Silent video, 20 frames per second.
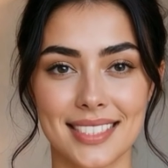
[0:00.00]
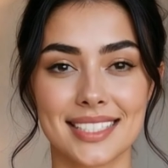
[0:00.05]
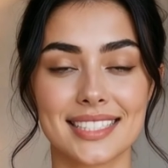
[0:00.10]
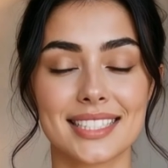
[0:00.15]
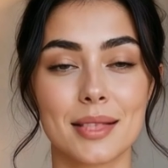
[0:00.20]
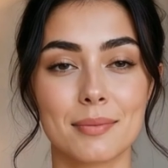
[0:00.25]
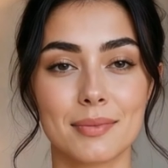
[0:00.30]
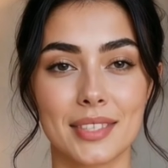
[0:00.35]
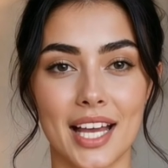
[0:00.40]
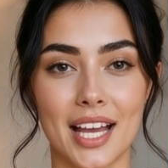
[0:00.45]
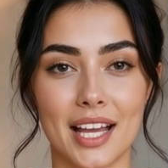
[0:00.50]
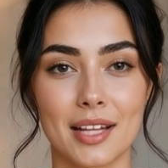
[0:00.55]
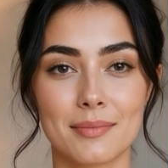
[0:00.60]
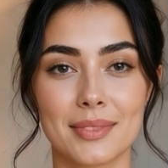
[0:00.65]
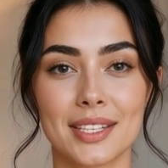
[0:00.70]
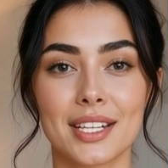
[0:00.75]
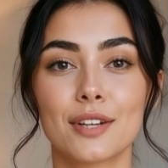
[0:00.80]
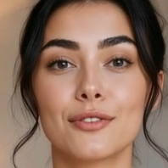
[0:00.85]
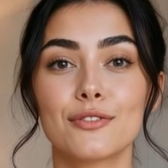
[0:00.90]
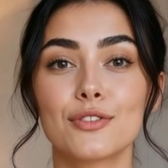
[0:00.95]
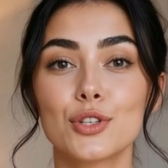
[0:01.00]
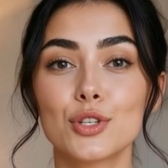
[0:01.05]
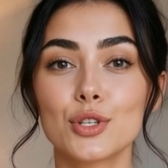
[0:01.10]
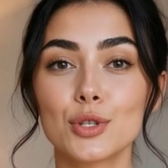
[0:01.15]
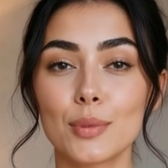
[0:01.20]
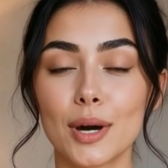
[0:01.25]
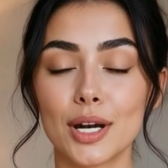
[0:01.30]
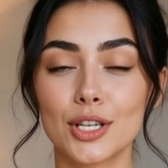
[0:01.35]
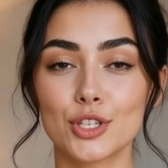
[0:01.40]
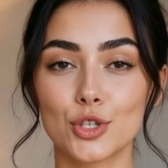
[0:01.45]
Sometimes, a few
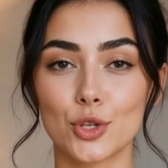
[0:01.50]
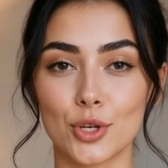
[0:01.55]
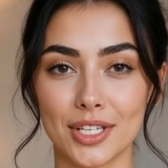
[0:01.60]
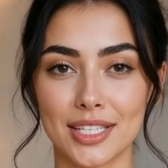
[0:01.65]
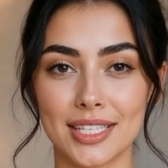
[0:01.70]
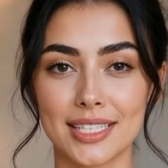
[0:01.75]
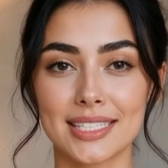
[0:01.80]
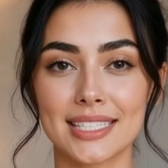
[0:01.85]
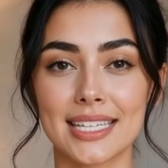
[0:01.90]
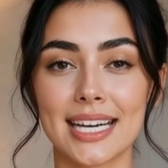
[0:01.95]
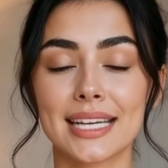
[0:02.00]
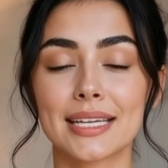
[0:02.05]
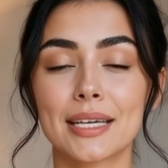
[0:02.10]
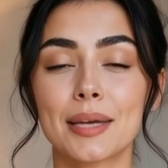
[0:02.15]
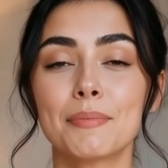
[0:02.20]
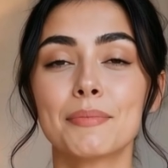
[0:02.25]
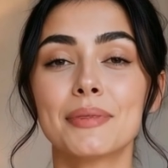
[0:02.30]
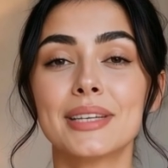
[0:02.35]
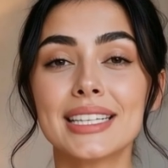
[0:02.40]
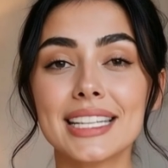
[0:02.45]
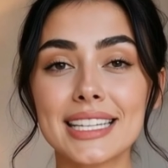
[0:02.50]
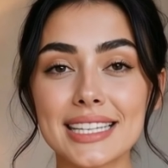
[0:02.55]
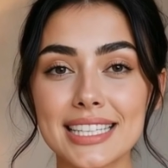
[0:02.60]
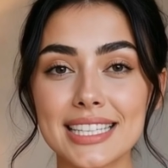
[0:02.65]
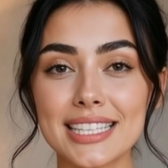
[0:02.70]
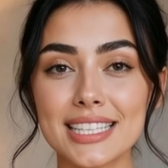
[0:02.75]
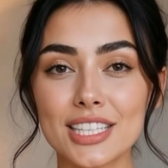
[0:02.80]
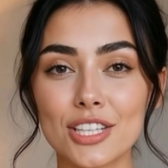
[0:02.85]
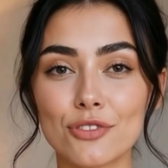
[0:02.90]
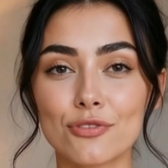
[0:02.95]
smart choices can
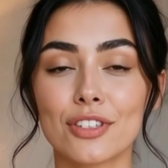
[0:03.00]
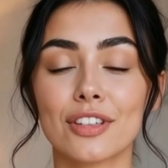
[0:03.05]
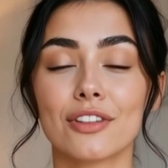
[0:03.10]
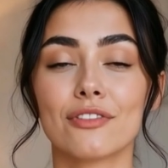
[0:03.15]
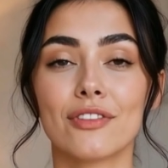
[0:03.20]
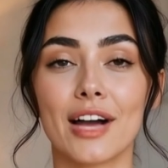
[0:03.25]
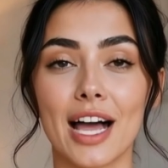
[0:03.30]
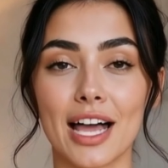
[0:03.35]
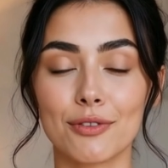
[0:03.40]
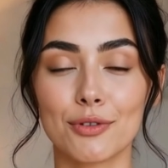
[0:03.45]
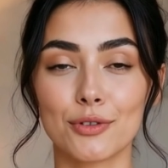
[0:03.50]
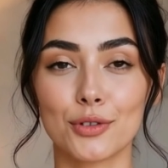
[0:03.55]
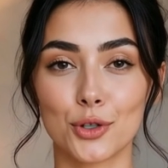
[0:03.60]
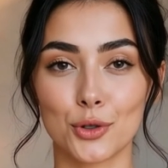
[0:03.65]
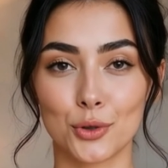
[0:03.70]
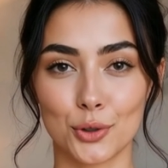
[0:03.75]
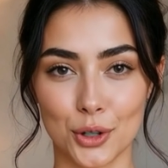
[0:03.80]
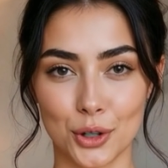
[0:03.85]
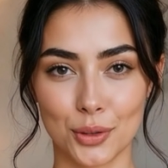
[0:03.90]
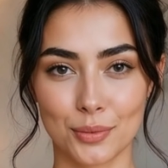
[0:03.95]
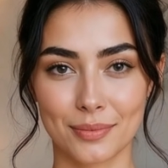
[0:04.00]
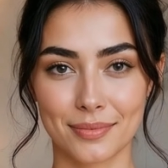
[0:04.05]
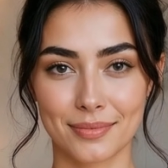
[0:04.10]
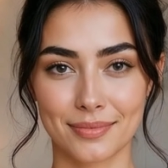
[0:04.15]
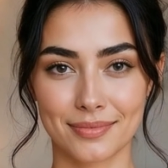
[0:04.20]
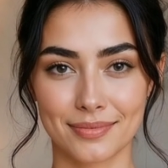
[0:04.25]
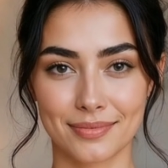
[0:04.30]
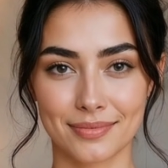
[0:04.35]
completely shift the vibe of your room.